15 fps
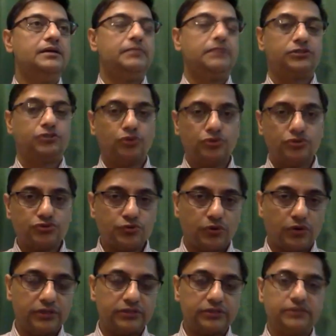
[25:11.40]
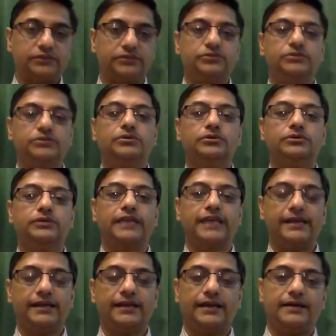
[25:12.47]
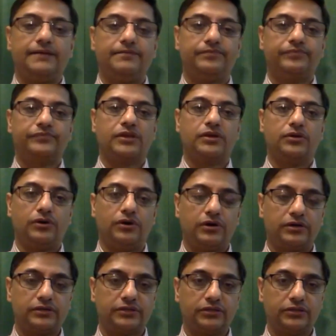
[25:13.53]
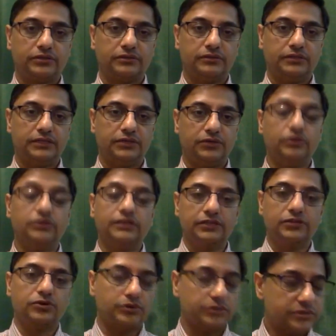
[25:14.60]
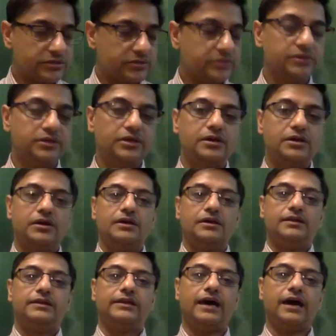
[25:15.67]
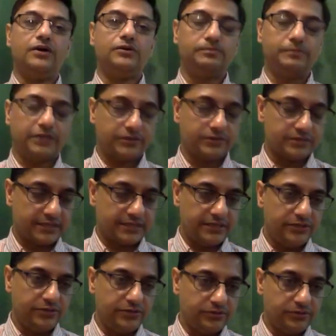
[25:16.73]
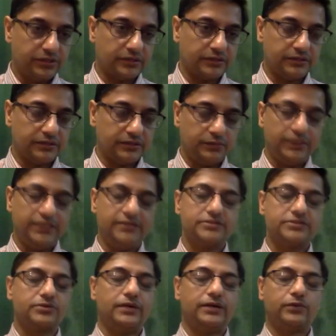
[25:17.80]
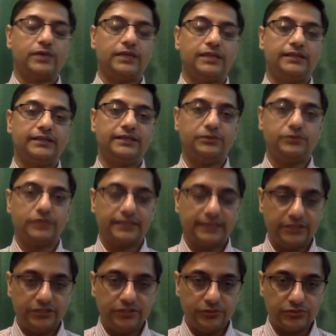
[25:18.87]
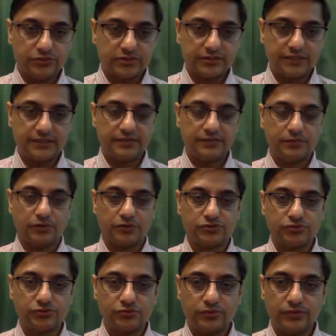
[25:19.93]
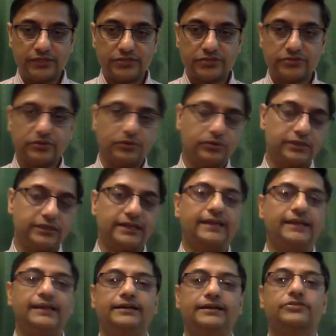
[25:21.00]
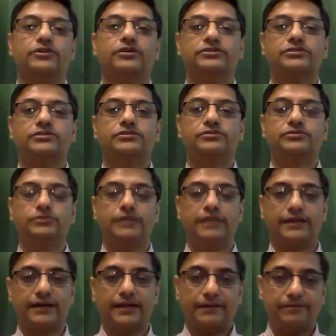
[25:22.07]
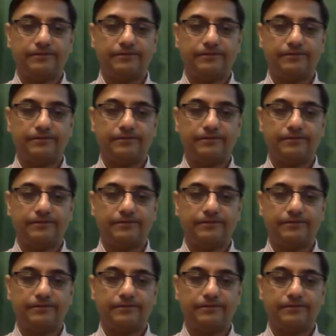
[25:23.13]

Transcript: But those who wanted to go to Kerala or the, the Konkan coast, now because they knew the, the winds quite well, they would then use these monsoon winds to go directly across to Kerala.